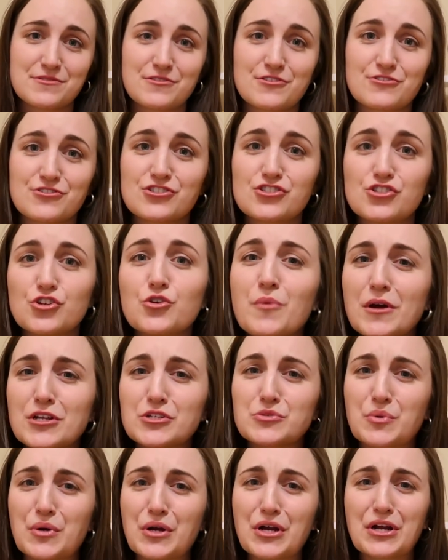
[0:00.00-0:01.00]
and there's too
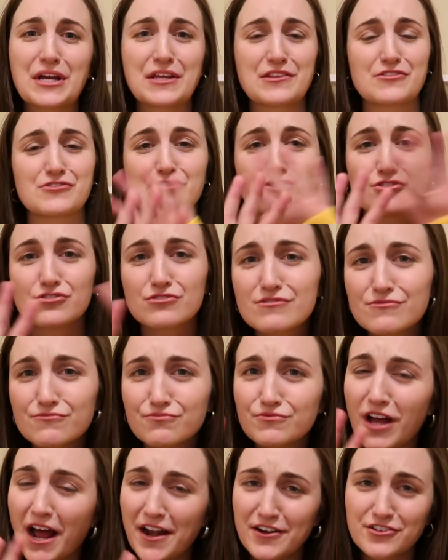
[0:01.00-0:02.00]
much work and it's
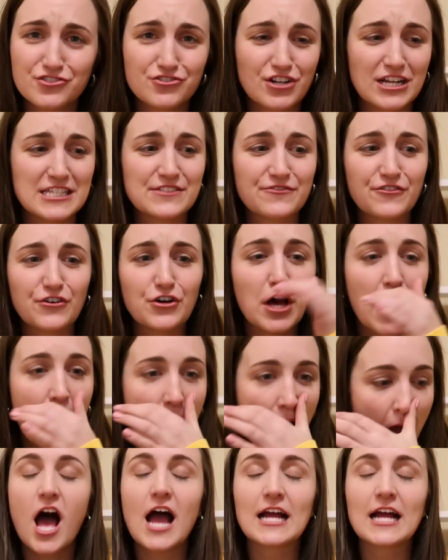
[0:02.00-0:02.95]
kind of stressful.